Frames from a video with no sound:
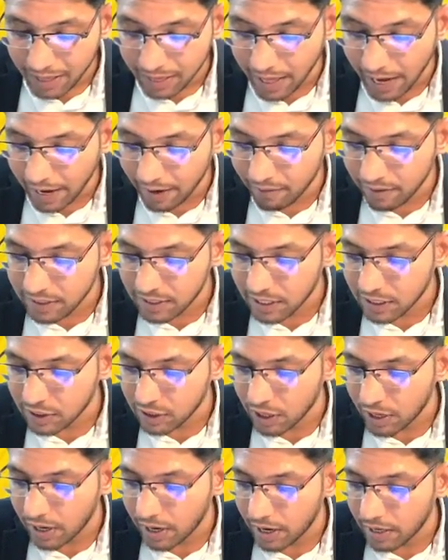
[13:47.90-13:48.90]
The
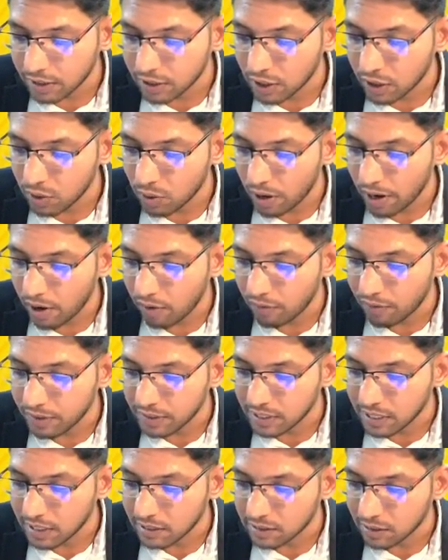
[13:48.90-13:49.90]
investigation relation to an
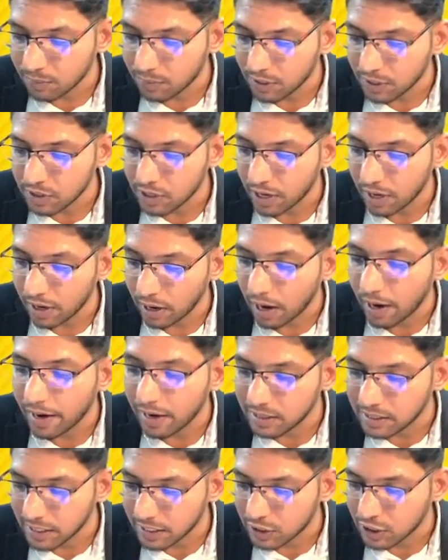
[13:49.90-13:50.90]
offence under subsection,
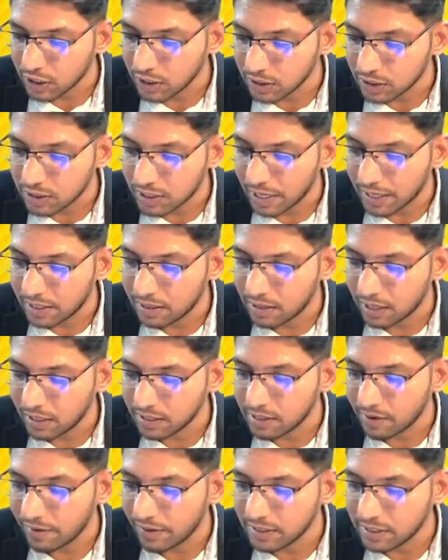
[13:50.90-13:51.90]
under section
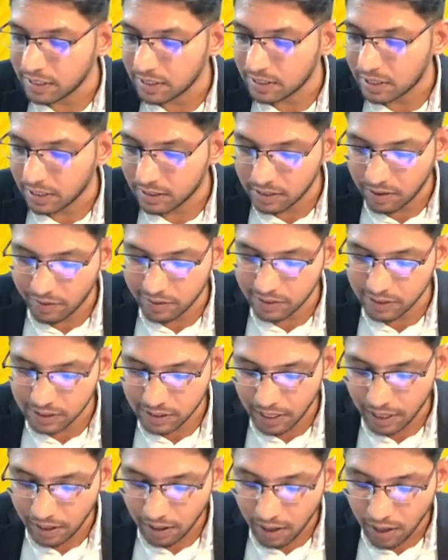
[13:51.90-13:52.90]
376,
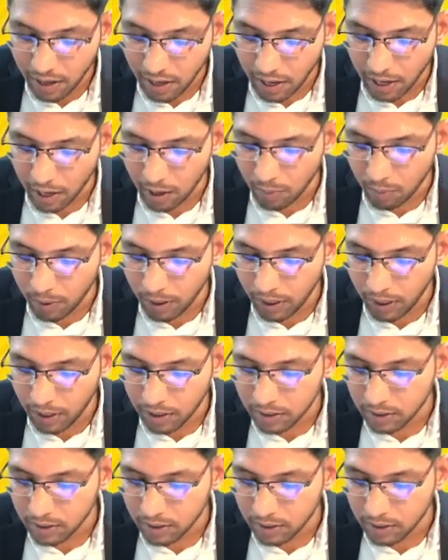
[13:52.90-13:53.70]
376A,